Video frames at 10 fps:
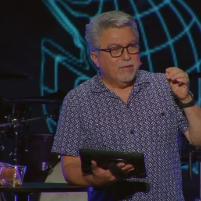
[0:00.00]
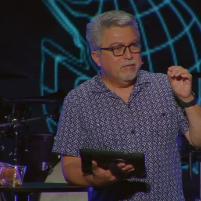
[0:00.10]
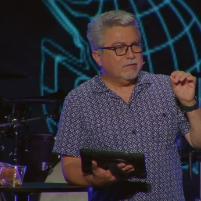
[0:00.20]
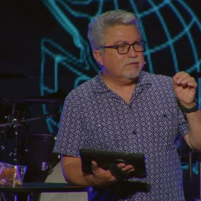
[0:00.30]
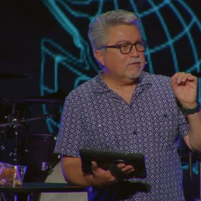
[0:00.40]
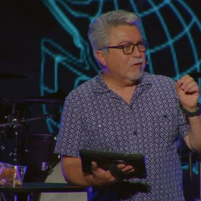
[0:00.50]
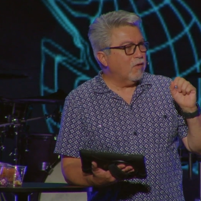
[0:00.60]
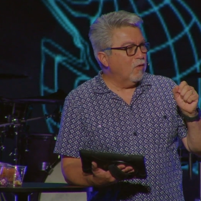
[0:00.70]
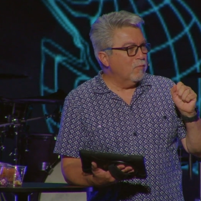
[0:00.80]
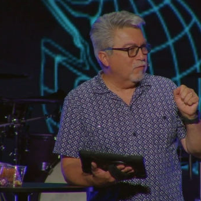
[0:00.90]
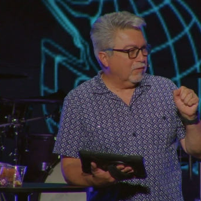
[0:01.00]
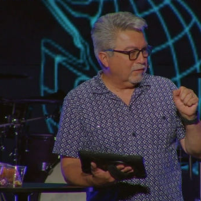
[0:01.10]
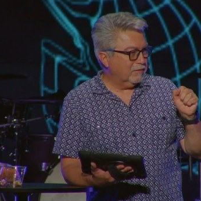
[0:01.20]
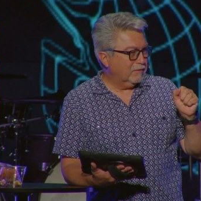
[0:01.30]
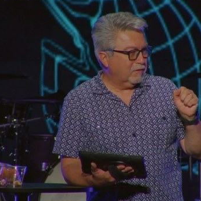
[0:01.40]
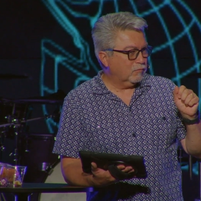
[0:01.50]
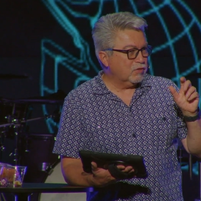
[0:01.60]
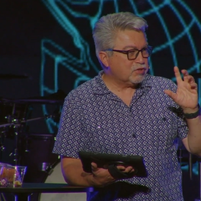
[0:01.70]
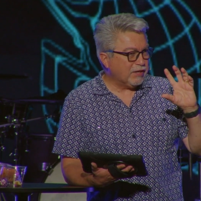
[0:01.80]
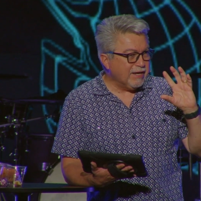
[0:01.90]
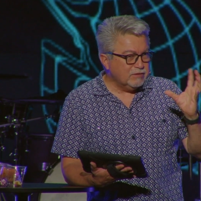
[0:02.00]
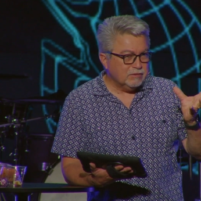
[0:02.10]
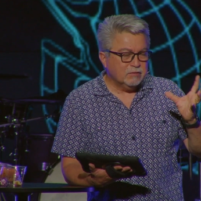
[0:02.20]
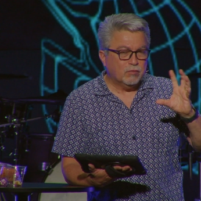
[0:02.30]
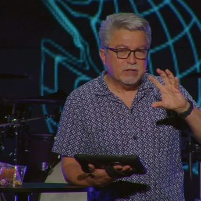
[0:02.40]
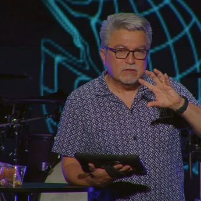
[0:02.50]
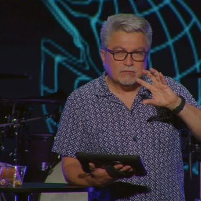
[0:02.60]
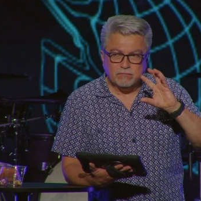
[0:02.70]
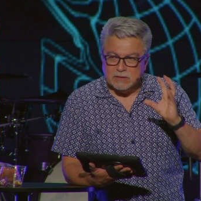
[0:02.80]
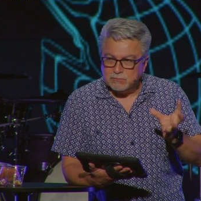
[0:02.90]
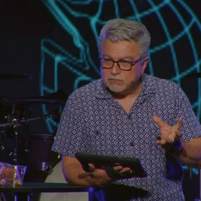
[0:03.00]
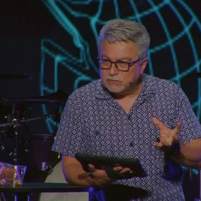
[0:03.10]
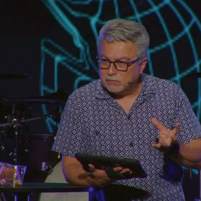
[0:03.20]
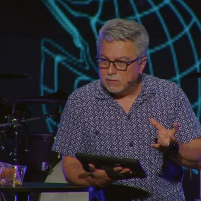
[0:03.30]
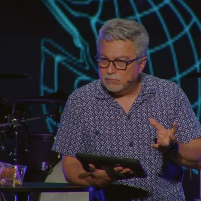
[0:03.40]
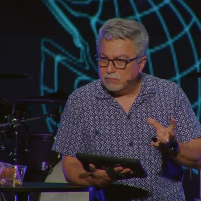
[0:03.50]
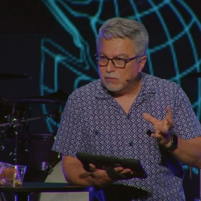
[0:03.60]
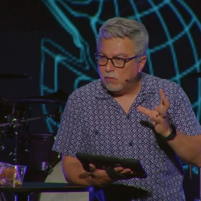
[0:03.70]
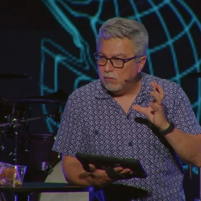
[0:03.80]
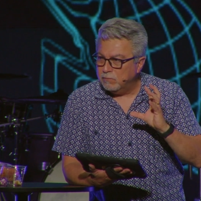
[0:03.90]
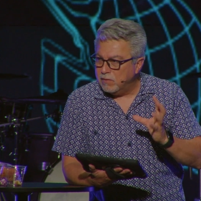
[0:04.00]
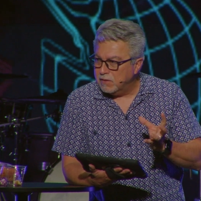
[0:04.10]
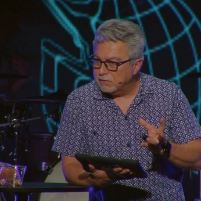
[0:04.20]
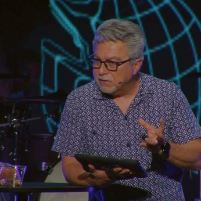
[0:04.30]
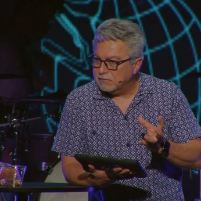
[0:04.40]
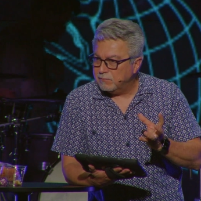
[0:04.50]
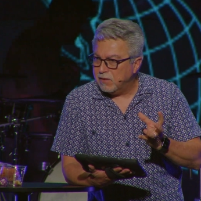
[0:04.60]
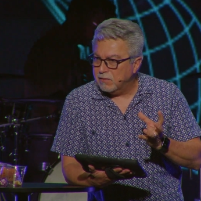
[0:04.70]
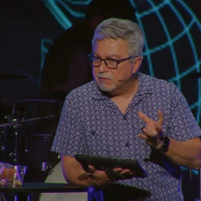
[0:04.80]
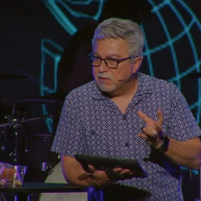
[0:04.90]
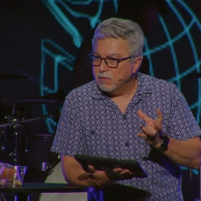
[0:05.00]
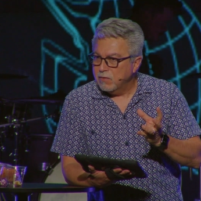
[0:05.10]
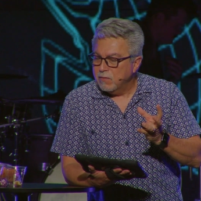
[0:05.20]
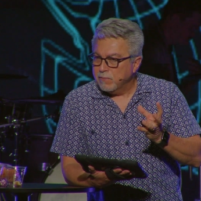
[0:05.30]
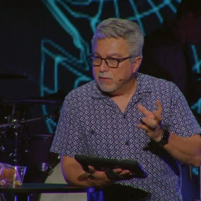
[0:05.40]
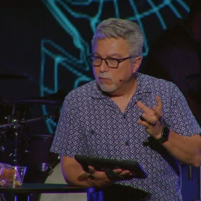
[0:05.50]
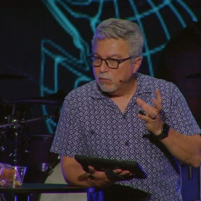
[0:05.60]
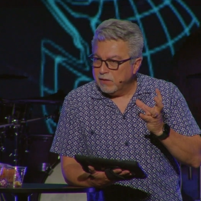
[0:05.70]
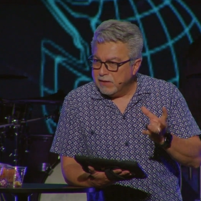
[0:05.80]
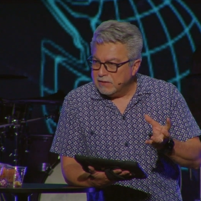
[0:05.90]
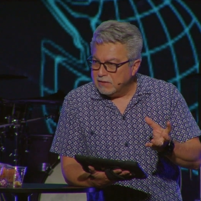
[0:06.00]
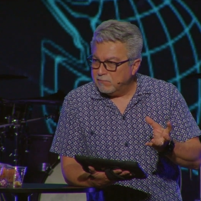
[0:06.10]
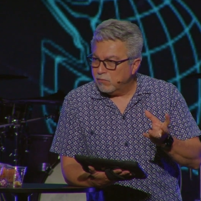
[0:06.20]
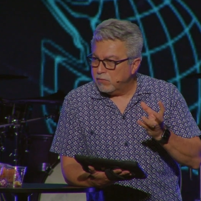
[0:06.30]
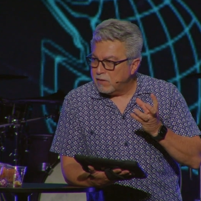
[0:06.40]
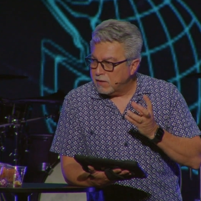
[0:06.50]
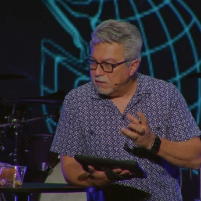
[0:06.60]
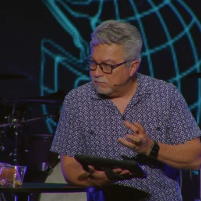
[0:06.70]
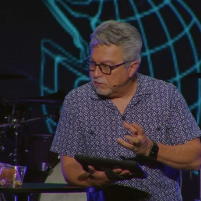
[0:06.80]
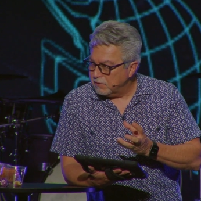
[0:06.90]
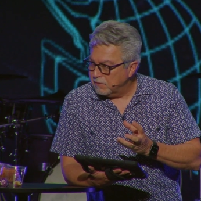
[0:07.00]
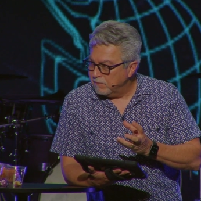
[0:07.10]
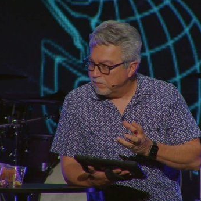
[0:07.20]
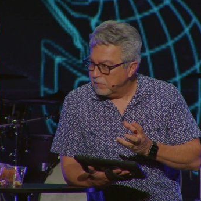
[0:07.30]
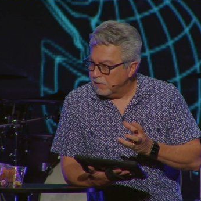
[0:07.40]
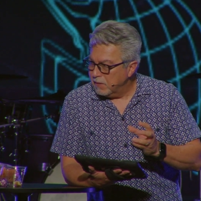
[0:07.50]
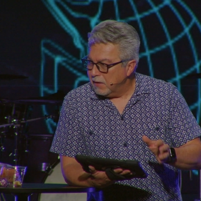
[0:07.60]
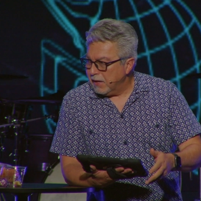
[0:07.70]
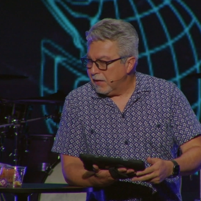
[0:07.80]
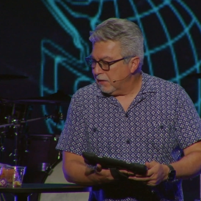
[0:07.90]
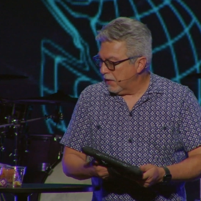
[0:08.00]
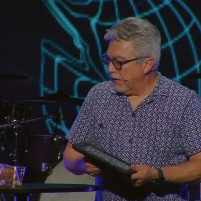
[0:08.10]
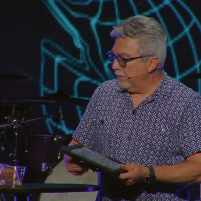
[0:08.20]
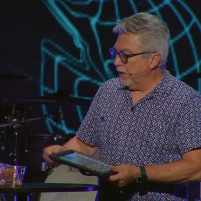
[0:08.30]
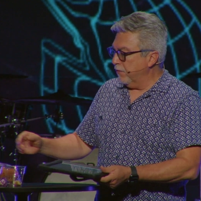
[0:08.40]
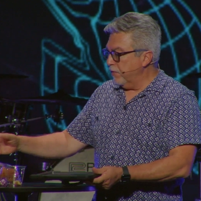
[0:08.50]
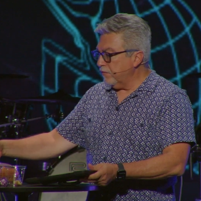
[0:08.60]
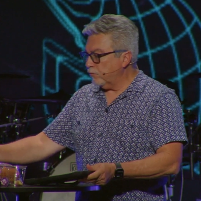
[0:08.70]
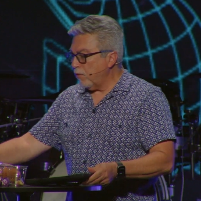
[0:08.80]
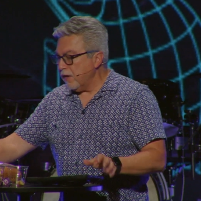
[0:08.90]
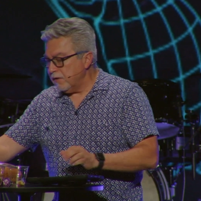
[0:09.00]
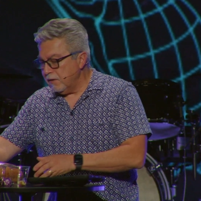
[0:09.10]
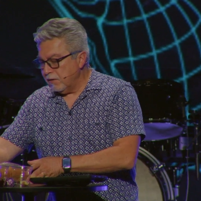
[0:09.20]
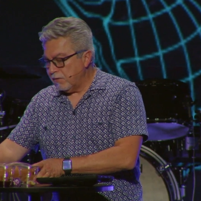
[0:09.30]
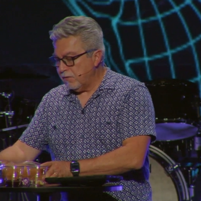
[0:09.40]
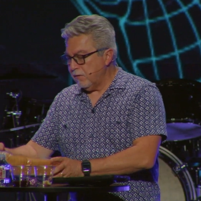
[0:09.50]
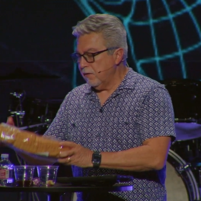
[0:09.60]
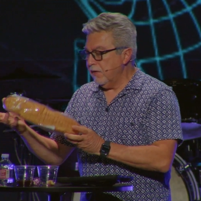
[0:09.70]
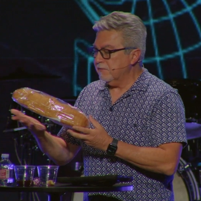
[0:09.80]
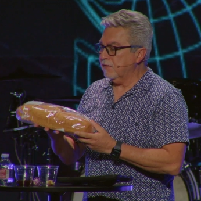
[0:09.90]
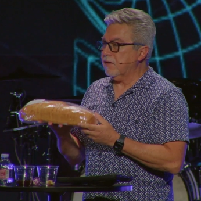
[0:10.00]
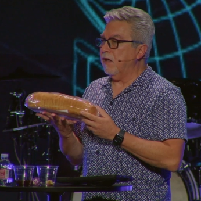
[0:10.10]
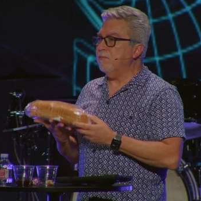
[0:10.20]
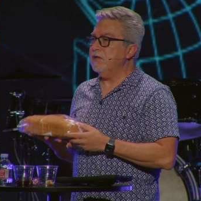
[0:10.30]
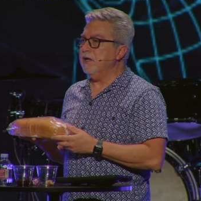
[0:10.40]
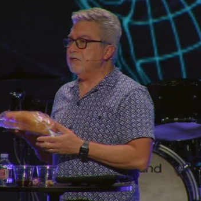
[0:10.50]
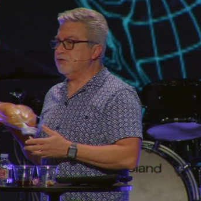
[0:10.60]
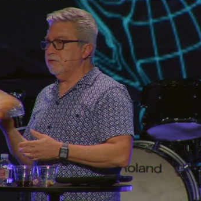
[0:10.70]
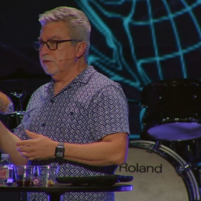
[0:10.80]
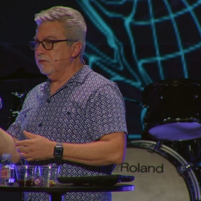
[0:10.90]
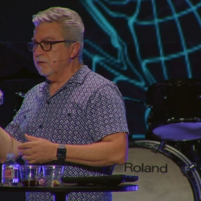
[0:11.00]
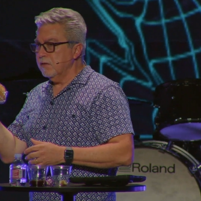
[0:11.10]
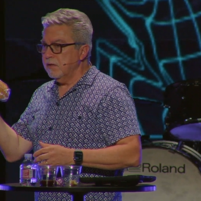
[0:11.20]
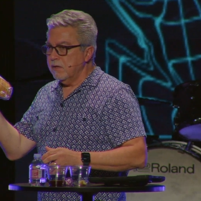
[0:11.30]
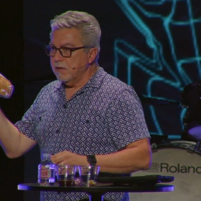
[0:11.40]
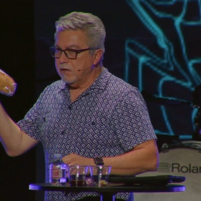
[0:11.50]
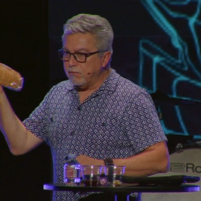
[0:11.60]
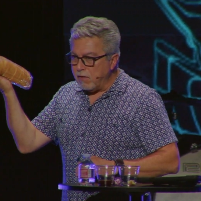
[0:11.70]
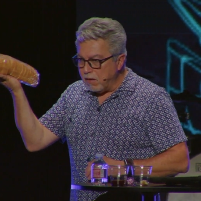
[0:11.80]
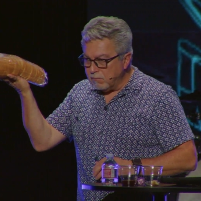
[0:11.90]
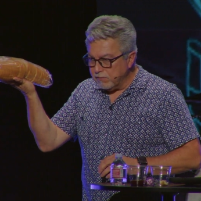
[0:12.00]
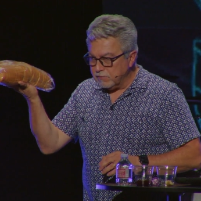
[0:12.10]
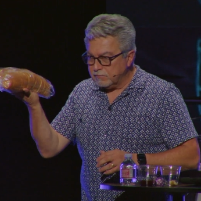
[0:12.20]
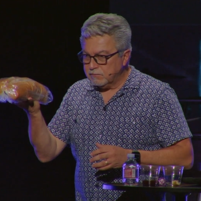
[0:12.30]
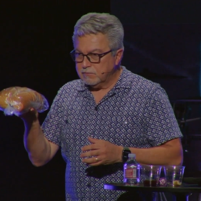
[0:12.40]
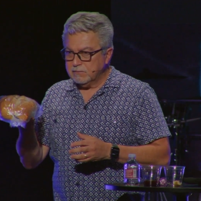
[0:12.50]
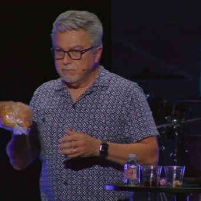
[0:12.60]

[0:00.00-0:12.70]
this is our homework because we're changing. We're going to flip the script. The whole month is about we're in it, but we're not of it. And, and, and this right here is the culmination of harvest.